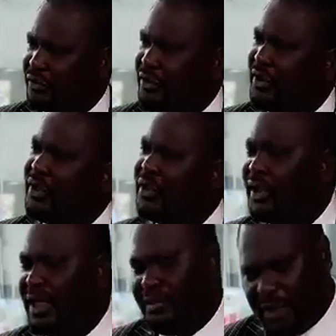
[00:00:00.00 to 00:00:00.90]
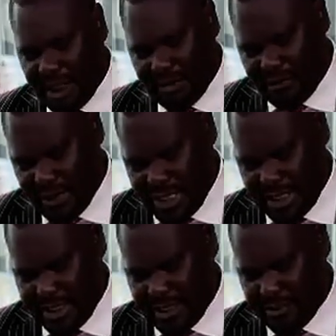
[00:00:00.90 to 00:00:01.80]
Mm. Let me give you an
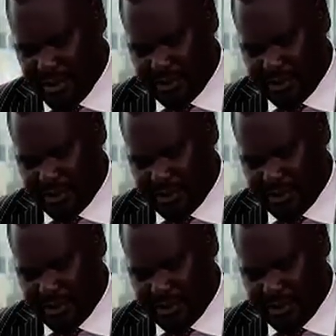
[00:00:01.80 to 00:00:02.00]
example.